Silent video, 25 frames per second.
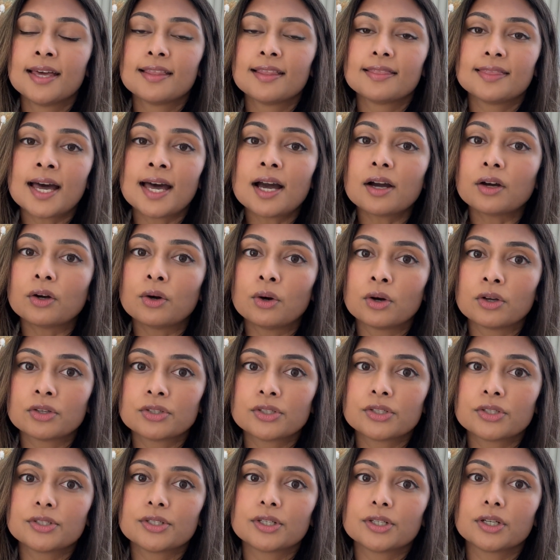that
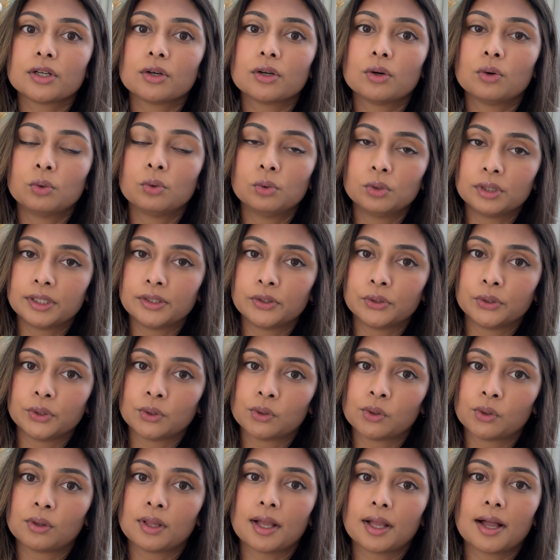cost all in
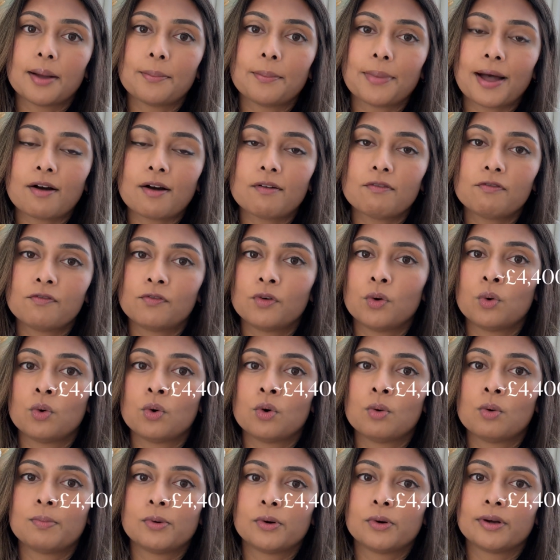all about
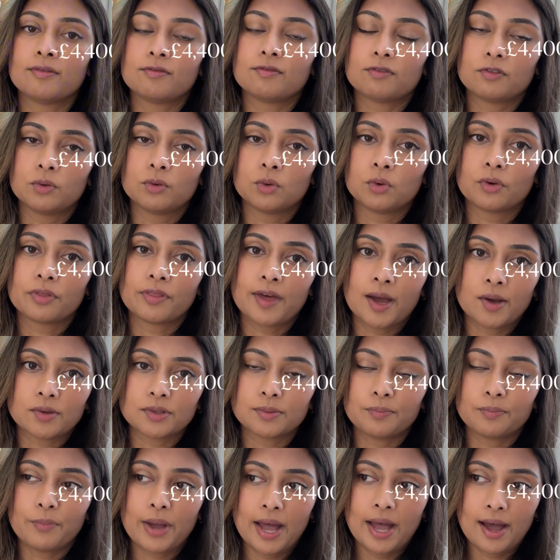
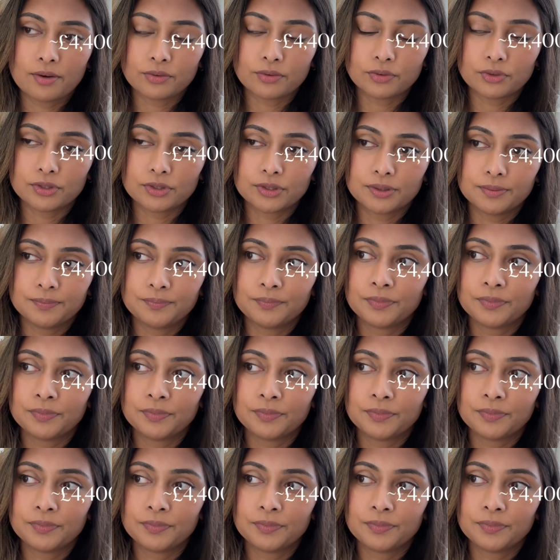£4,400.